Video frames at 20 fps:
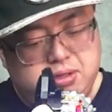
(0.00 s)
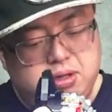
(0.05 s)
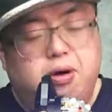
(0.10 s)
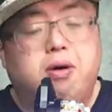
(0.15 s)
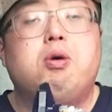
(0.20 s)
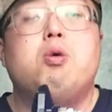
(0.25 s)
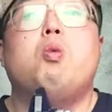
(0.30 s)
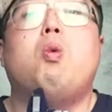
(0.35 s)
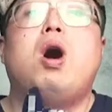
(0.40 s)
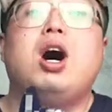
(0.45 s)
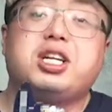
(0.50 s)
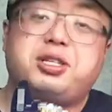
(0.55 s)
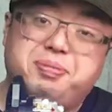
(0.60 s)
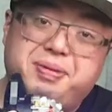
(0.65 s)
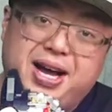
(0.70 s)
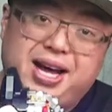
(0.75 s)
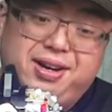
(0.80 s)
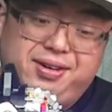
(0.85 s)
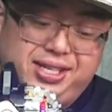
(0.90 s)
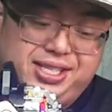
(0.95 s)
watch
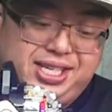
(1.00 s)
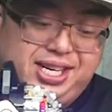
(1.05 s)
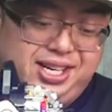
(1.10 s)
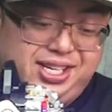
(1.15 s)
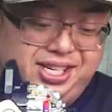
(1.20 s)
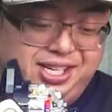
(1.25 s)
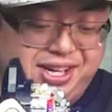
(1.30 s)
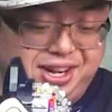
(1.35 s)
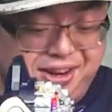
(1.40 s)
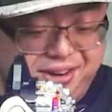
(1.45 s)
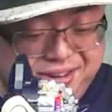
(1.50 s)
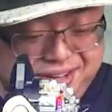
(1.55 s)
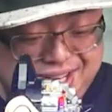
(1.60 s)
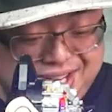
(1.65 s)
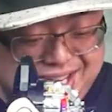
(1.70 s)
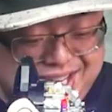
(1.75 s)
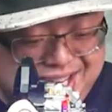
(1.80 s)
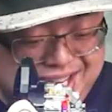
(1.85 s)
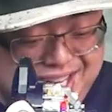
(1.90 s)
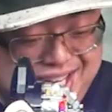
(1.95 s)
batteries, there you go,
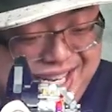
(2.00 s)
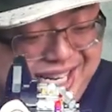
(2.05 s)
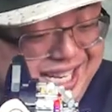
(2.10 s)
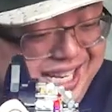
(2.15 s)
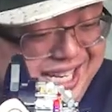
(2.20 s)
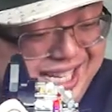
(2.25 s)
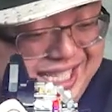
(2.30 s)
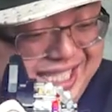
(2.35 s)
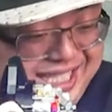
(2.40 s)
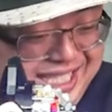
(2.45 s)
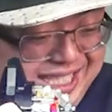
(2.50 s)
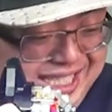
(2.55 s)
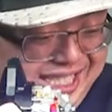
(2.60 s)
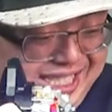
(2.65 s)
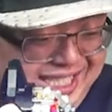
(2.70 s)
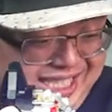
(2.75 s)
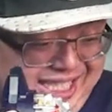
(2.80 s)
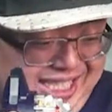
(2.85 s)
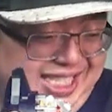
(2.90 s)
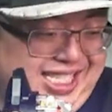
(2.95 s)

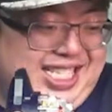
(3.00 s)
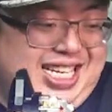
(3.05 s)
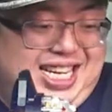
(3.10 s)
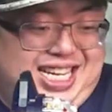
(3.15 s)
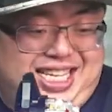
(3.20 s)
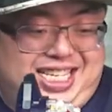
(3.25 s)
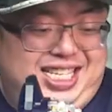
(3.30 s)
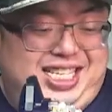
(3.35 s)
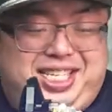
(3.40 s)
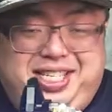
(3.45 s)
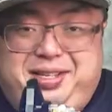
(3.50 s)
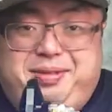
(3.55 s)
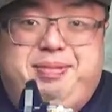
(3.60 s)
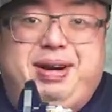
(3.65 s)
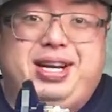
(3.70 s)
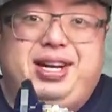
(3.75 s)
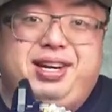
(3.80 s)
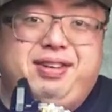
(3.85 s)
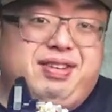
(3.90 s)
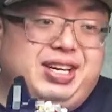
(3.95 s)
that you might
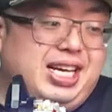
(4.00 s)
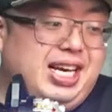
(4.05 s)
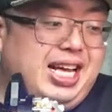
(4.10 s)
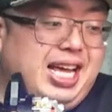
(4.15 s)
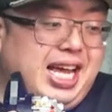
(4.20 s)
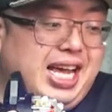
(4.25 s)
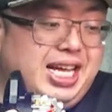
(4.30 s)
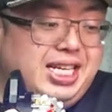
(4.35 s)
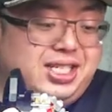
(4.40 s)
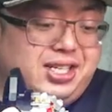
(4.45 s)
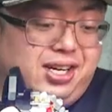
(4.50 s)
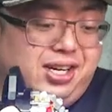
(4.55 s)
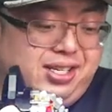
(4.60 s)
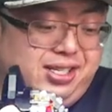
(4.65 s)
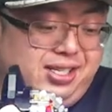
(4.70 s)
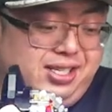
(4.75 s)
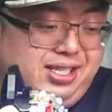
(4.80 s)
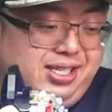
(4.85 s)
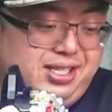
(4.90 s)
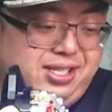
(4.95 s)
not even get hands on,
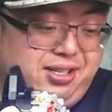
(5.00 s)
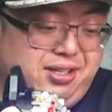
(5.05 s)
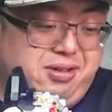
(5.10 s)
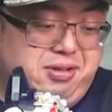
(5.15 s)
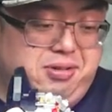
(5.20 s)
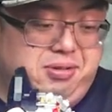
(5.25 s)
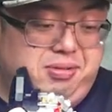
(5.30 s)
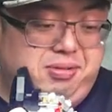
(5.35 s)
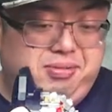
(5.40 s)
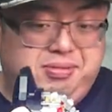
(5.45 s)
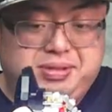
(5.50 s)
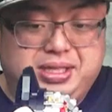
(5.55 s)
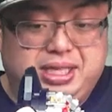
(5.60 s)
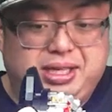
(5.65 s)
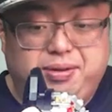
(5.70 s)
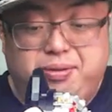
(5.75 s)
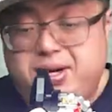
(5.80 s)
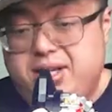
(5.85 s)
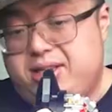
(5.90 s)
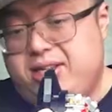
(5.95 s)
so you
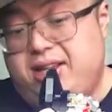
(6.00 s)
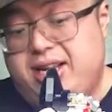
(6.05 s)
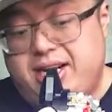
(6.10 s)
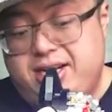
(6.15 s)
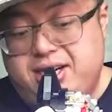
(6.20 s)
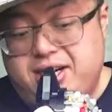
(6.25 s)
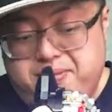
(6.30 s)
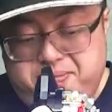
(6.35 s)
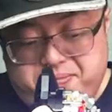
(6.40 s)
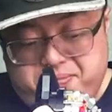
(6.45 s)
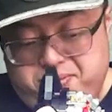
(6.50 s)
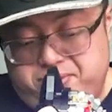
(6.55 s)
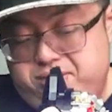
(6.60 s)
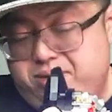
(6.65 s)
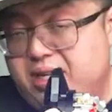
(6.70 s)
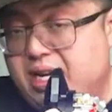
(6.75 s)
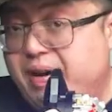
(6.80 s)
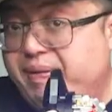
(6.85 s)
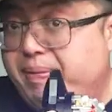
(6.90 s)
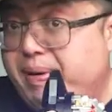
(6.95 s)
want it to light up, you
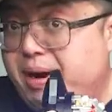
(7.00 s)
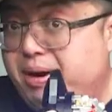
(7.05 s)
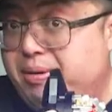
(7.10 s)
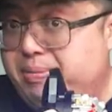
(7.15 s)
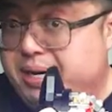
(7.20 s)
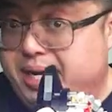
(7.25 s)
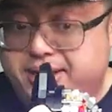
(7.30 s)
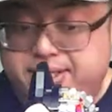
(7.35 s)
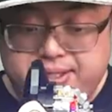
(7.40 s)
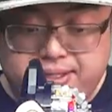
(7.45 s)
have a power bank.